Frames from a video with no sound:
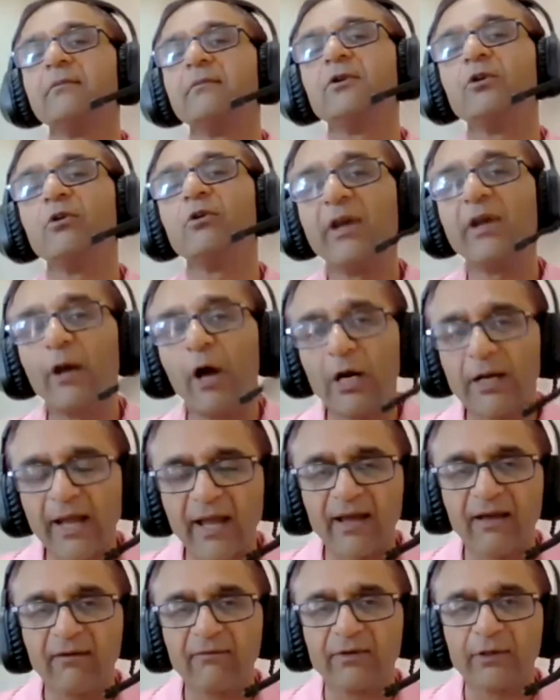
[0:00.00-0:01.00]
you will not
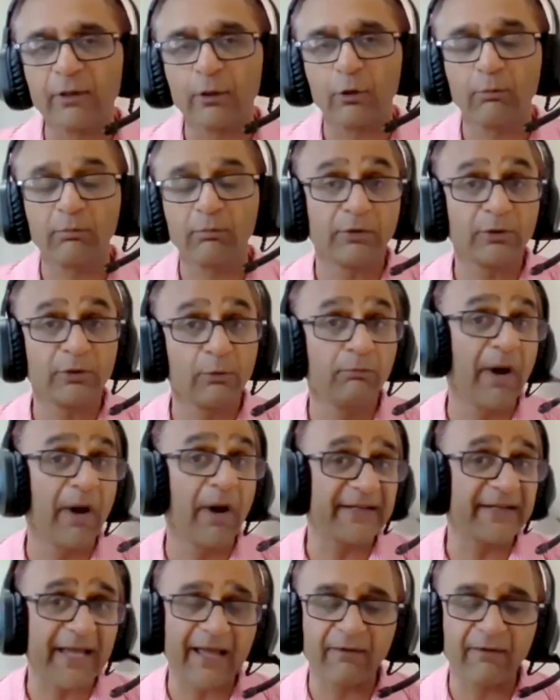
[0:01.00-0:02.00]
have, you
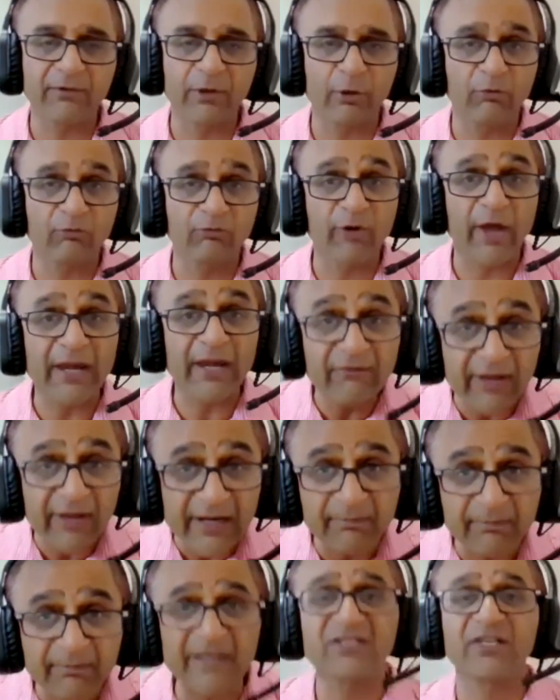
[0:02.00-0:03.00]
might have, very,
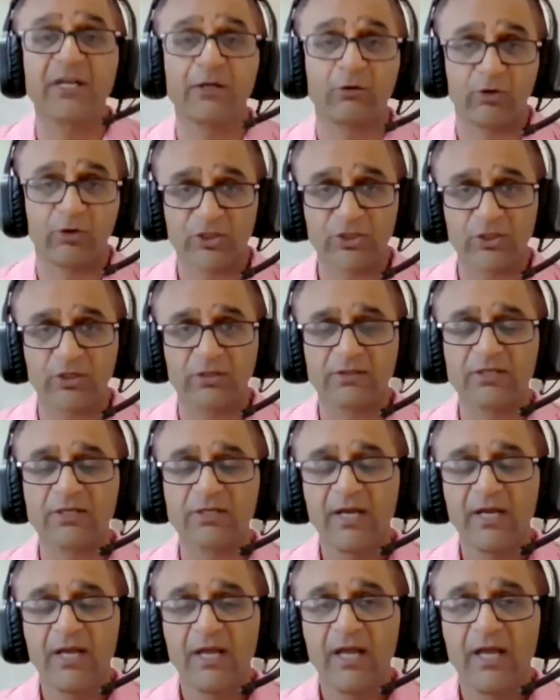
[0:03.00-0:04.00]
very basic questions,
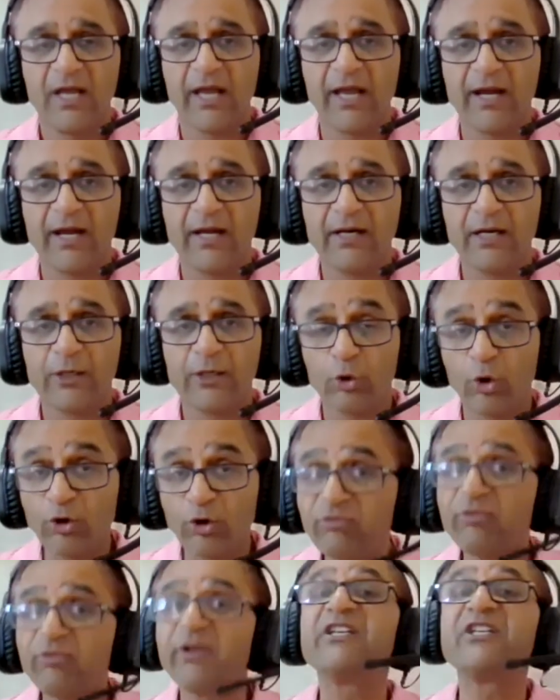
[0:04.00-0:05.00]
and
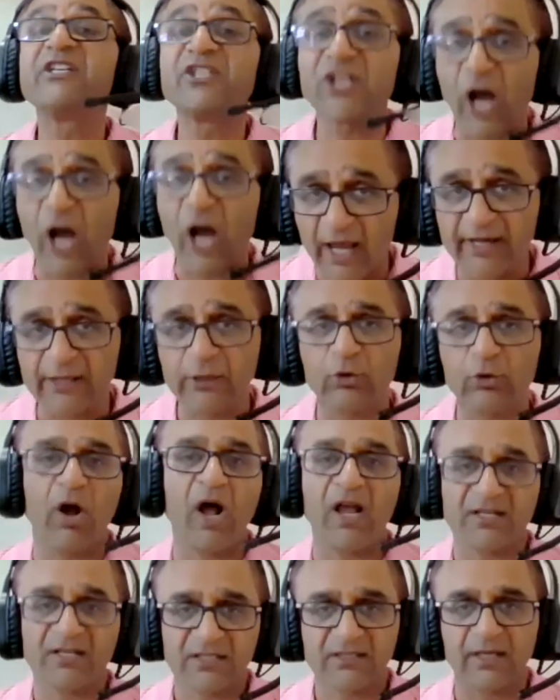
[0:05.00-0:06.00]
don't feel shy to
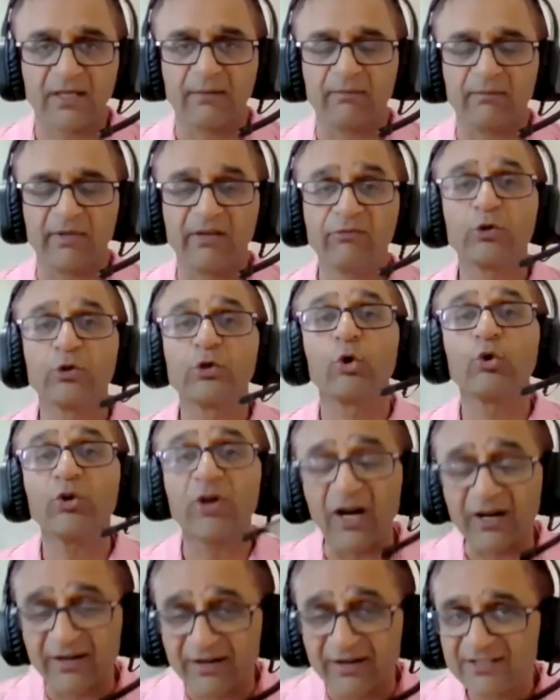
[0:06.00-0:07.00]
ask them. If you don't
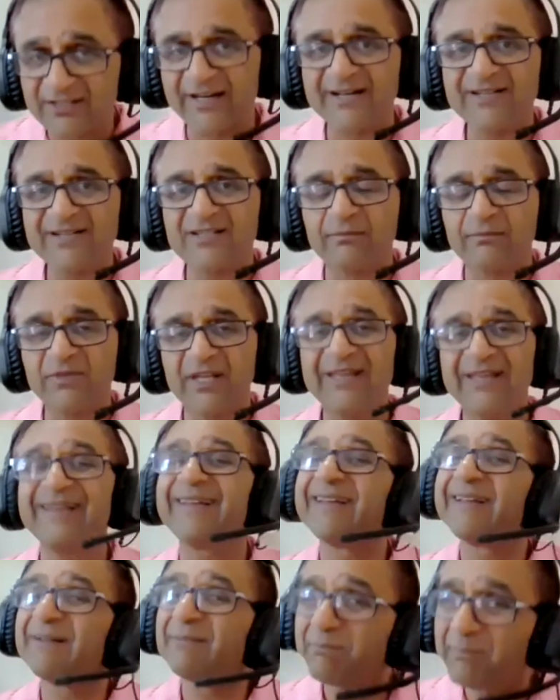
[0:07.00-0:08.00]
understand something,
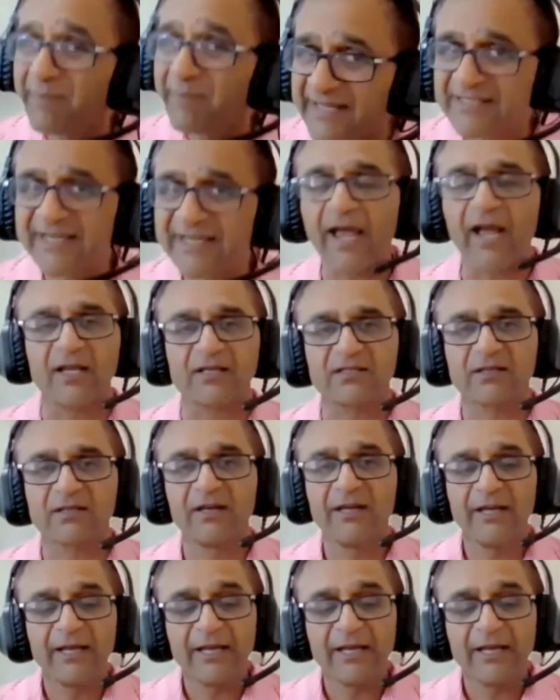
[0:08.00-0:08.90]
please ask.